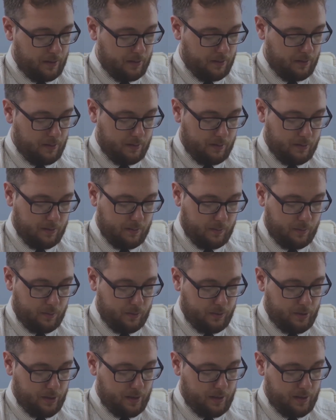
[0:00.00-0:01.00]
daughter of
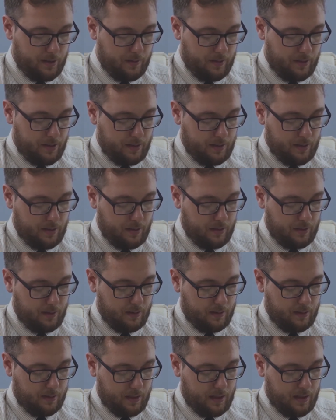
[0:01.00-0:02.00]
Ilya. So we have
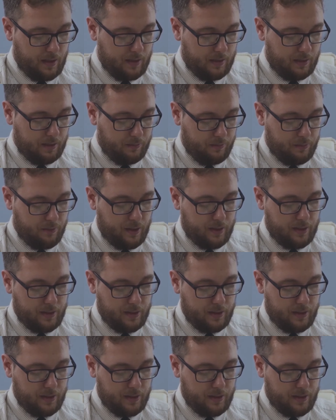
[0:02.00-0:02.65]
information about his